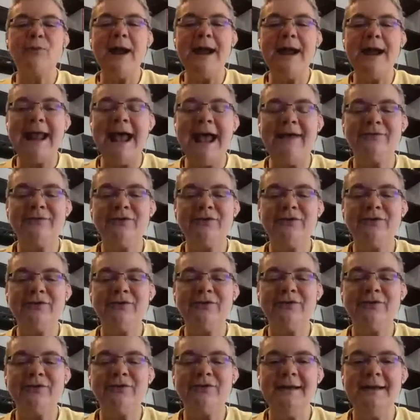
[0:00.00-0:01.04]
right after
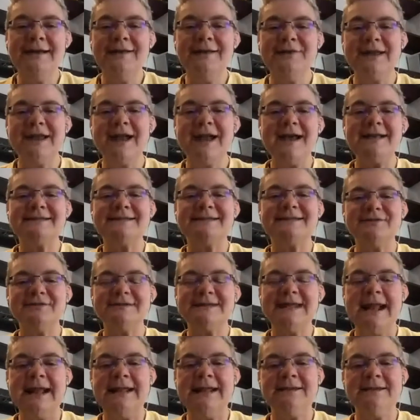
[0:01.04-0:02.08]
that, the guy's
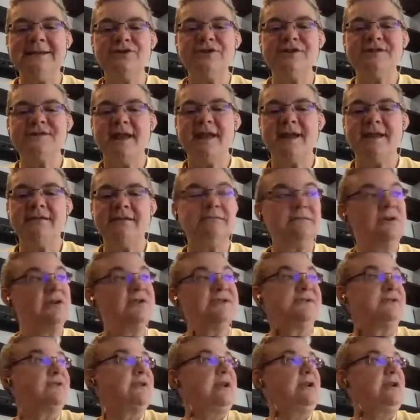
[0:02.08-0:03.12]
still staying there. She's like,
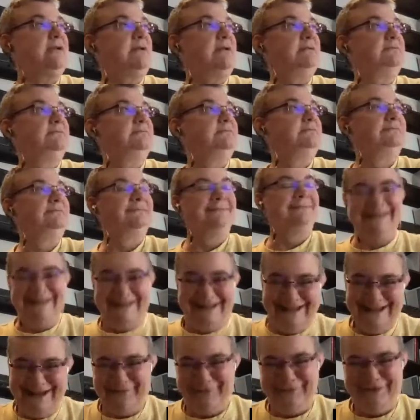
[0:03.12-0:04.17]
"You're still here?"
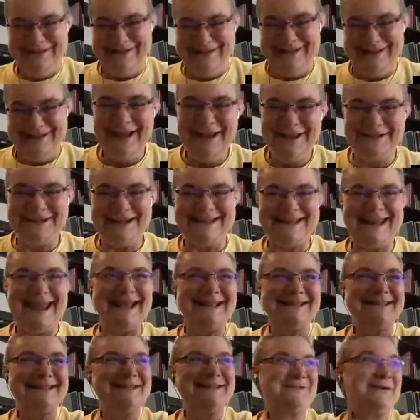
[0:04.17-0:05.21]
She
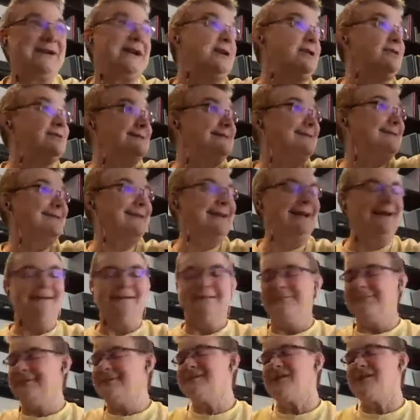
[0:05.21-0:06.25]
takes a drink. "You're still
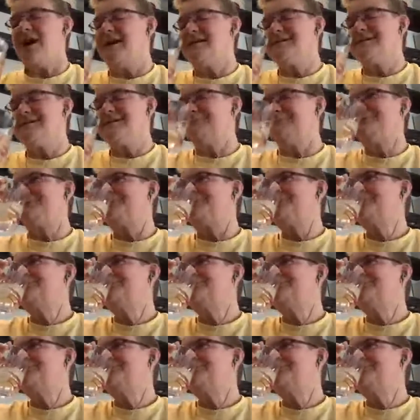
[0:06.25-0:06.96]
here?" It's awesome.